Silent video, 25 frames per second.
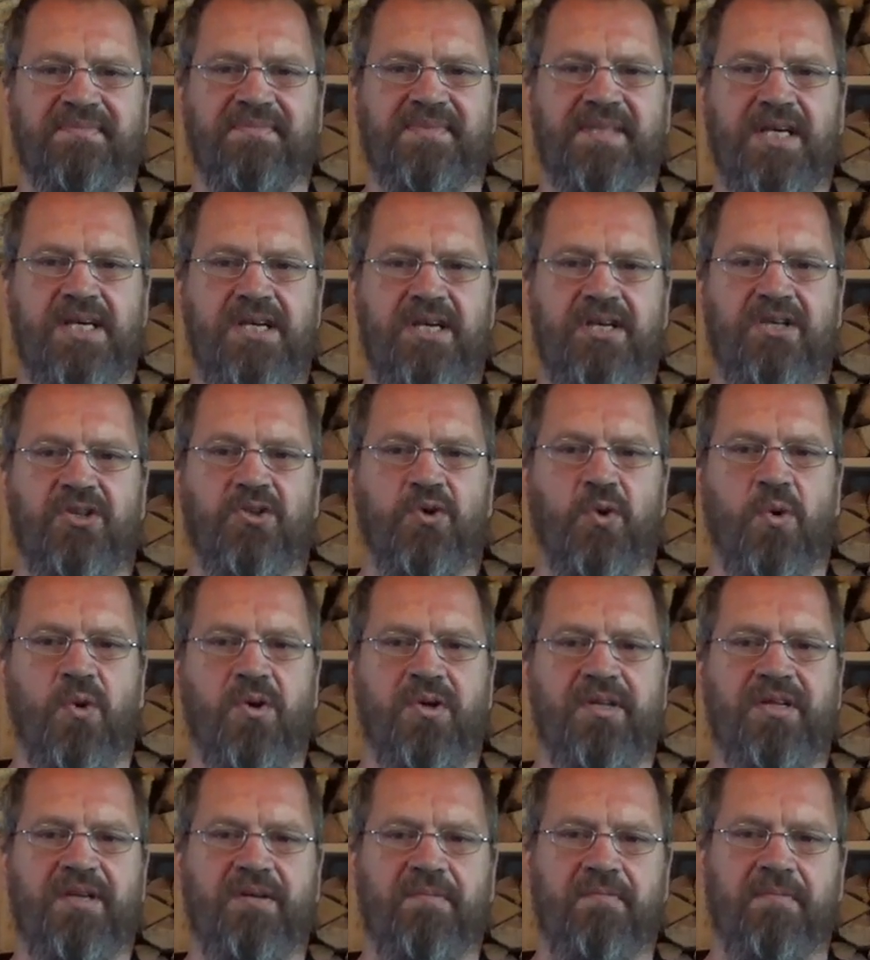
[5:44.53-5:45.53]
They
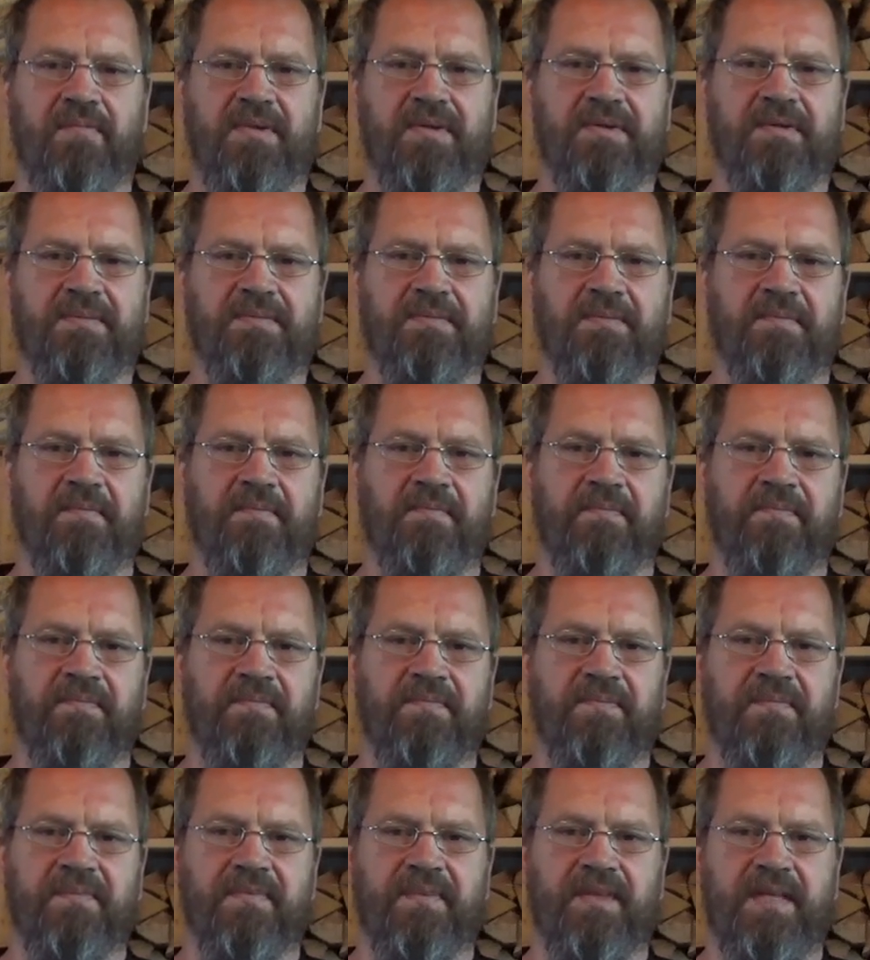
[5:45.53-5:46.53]
ignored him.
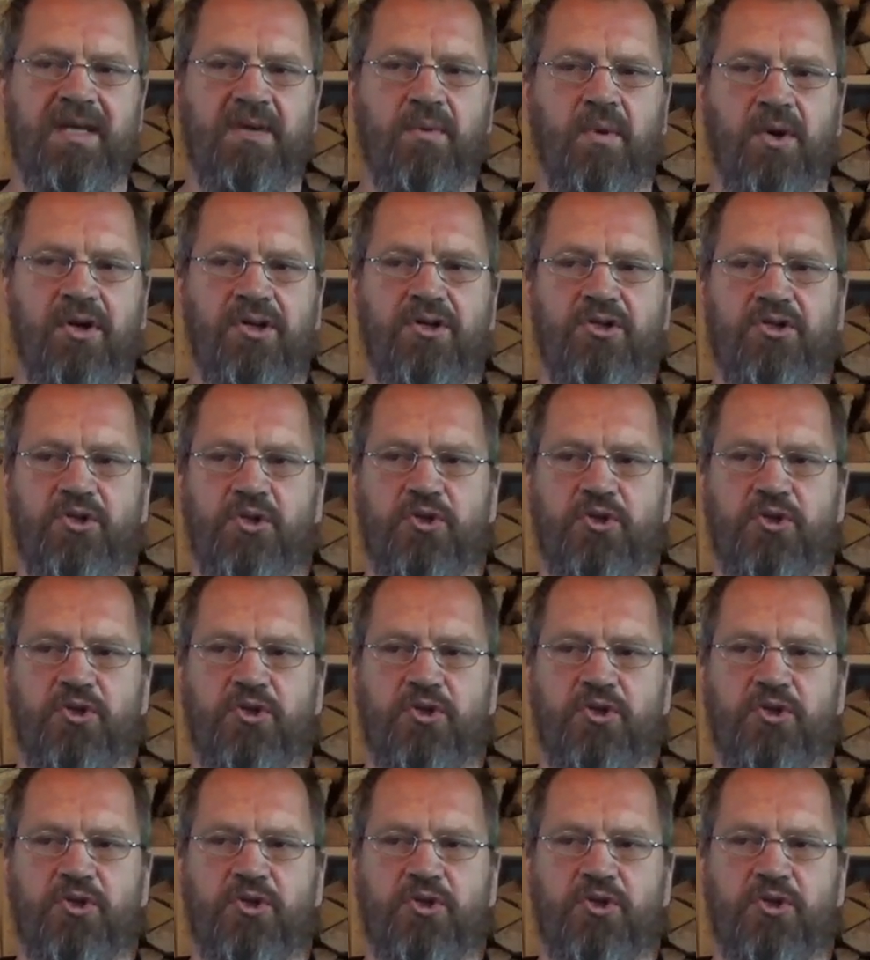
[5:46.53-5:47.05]
He wanted